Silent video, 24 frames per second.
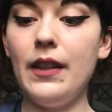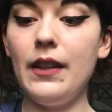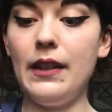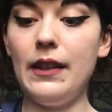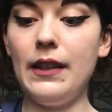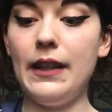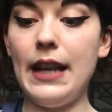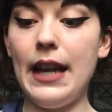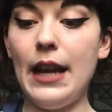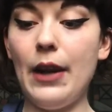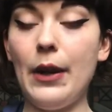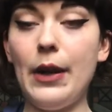
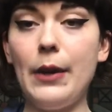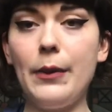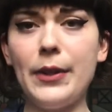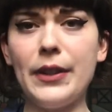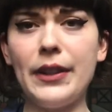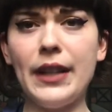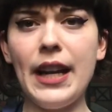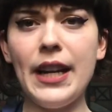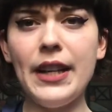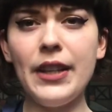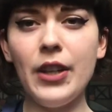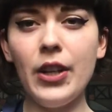Now, it was
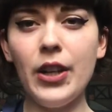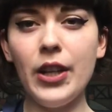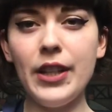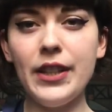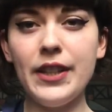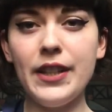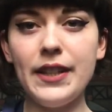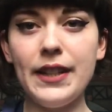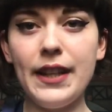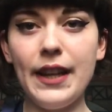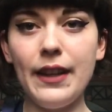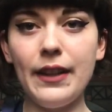kind of hard
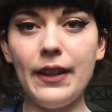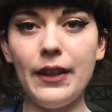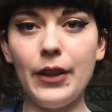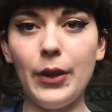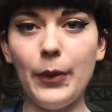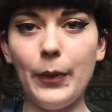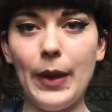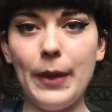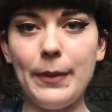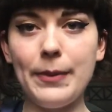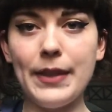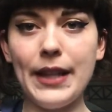to tell on the
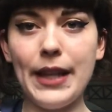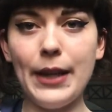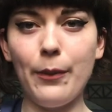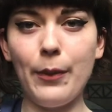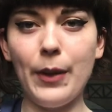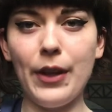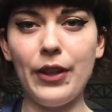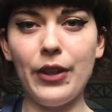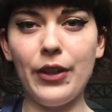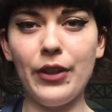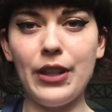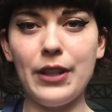website
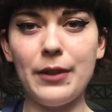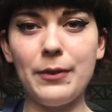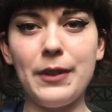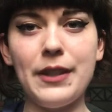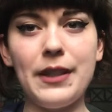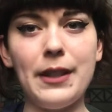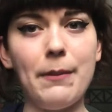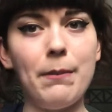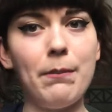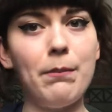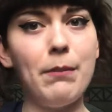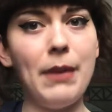whether this was a